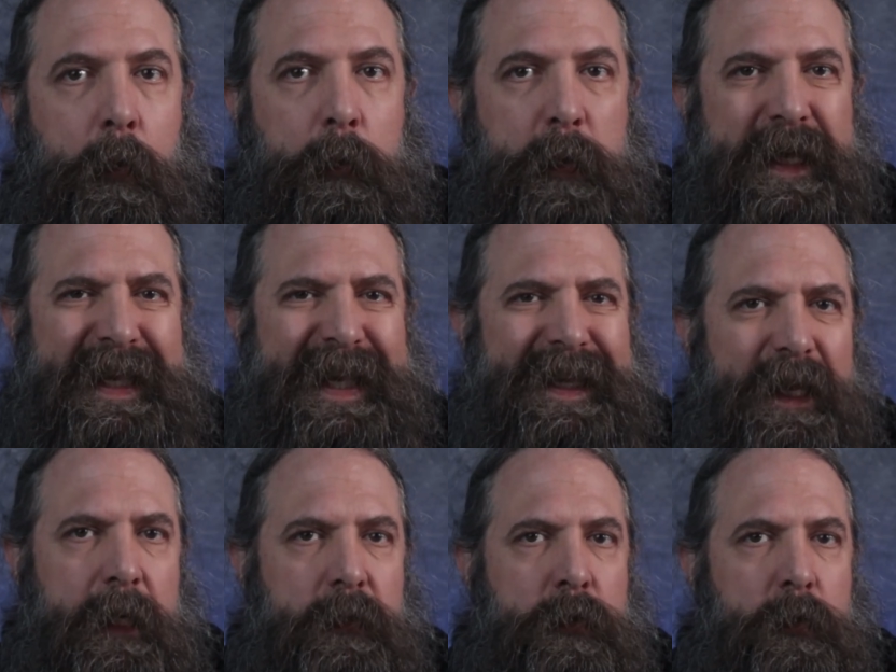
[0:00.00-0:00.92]
When we get
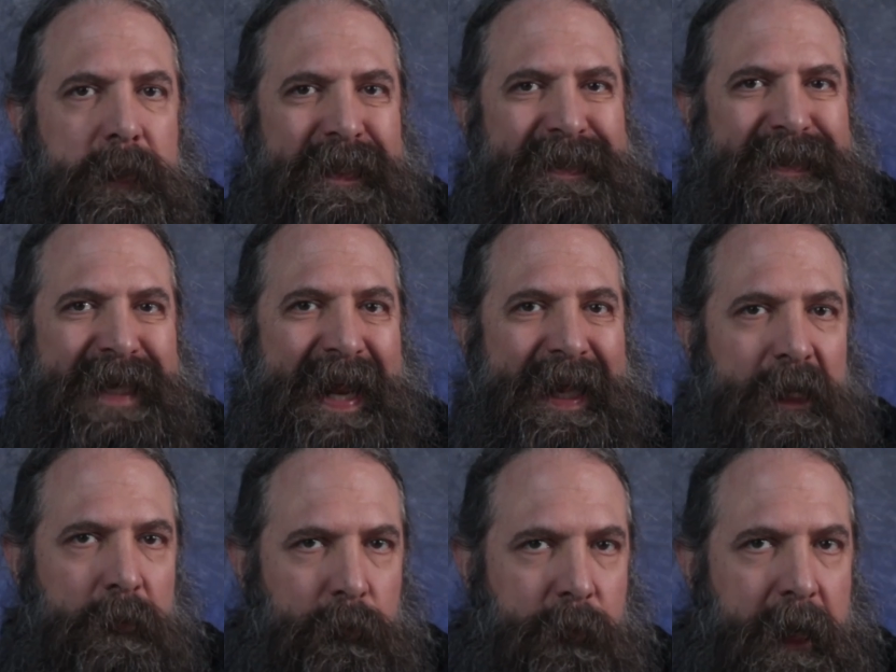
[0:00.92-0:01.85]
into the
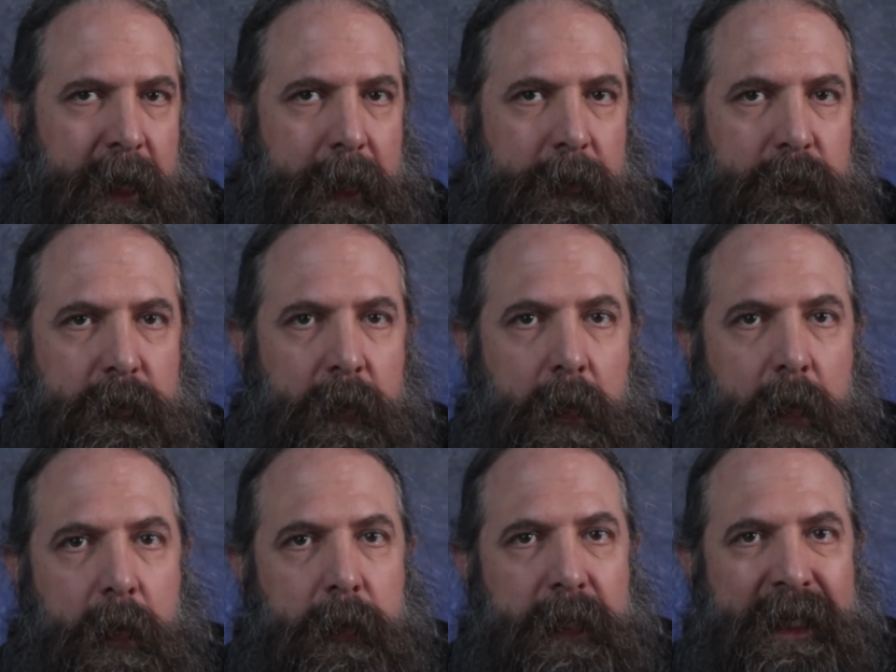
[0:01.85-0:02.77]
second phase,
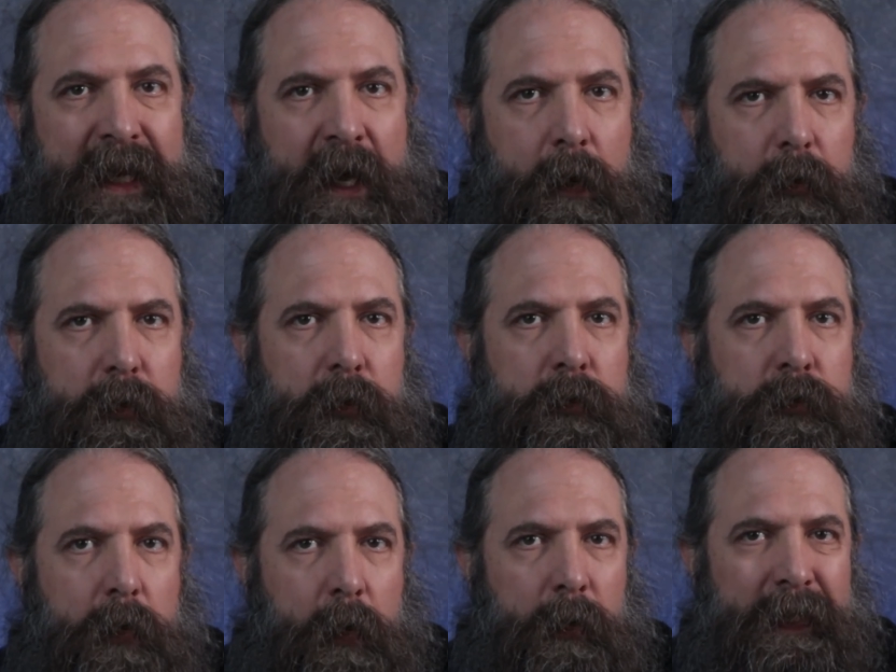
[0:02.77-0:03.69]
the
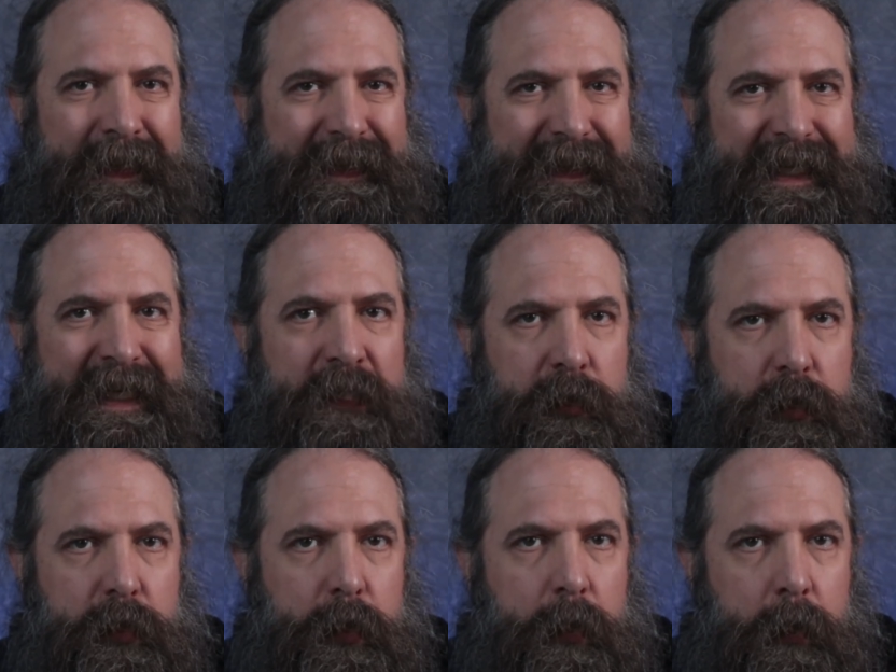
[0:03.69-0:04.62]
characters are at least
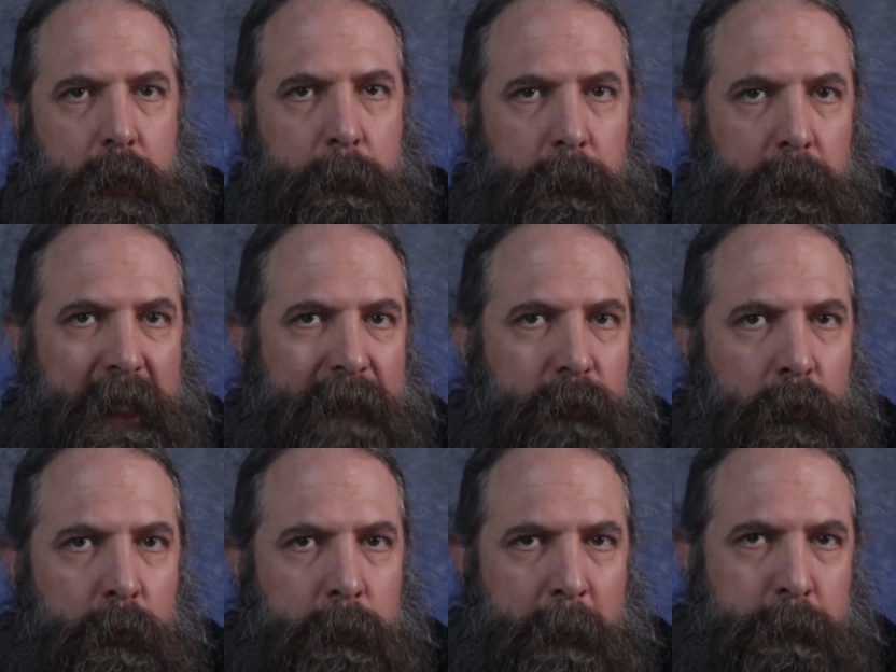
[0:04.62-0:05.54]
3rd
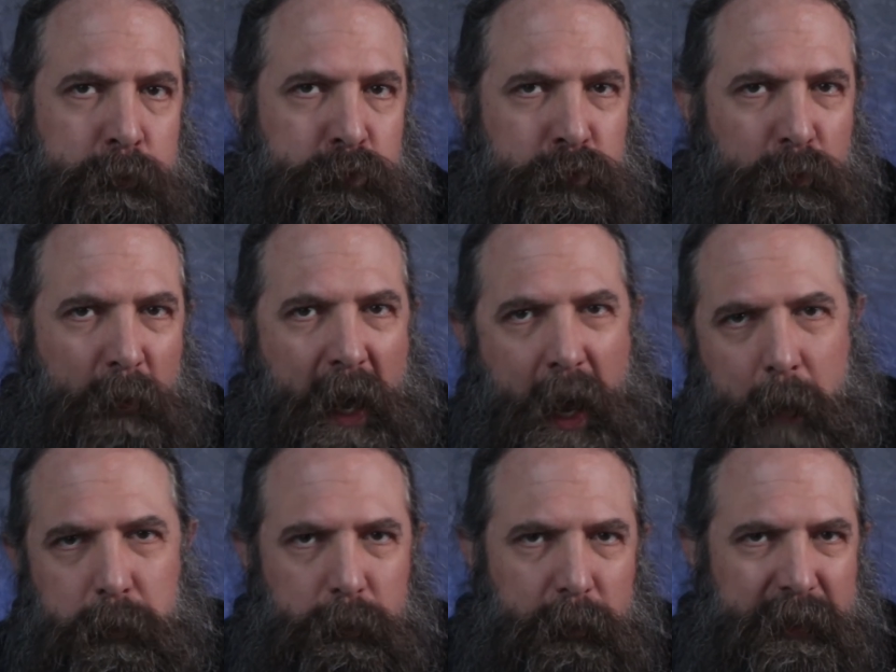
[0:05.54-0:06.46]
level, but
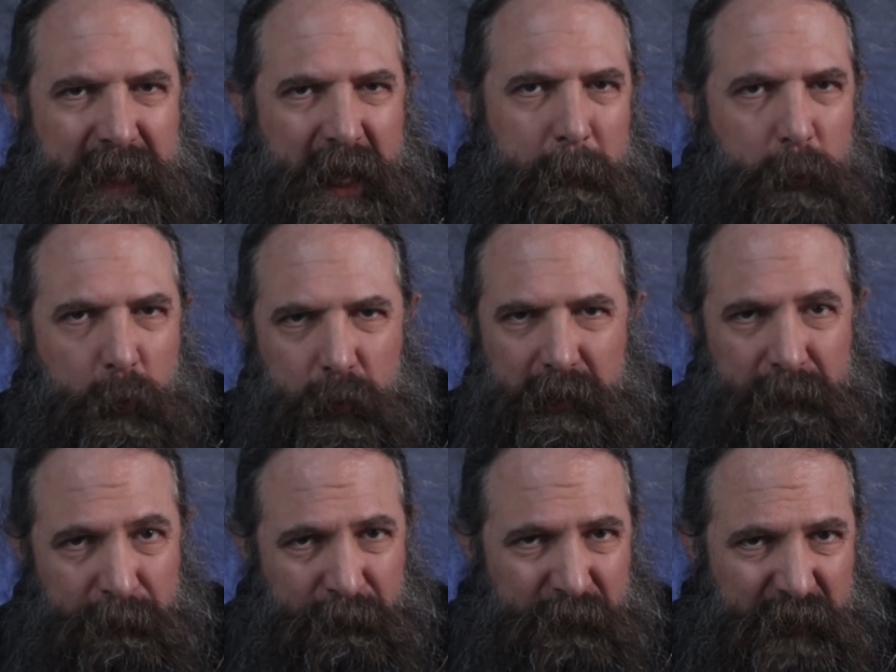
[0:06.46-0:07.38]
probably not more
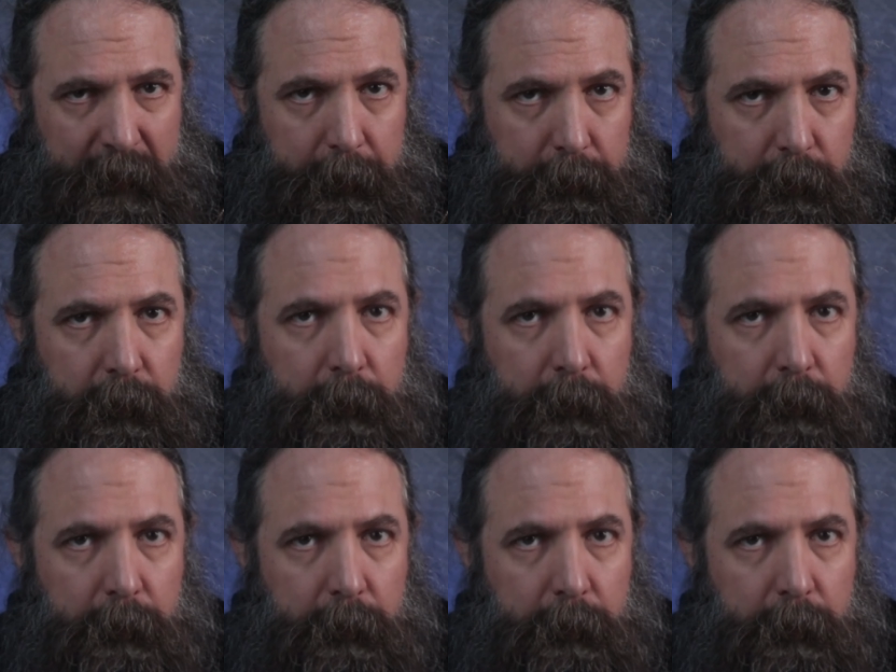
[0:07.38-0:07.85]
than 5th.